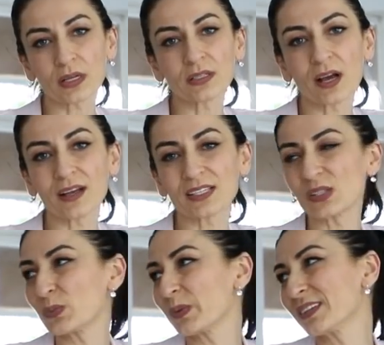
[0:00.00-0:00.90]
on high
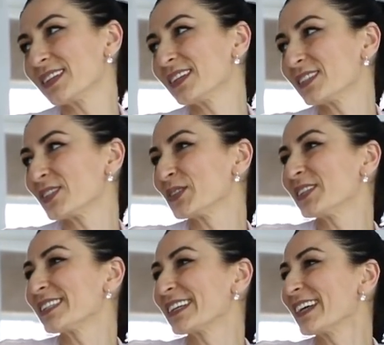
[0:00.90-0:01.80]
speed. Let's do
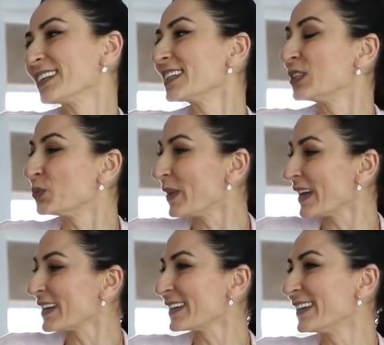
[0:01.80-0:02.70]
this again. Gonna make?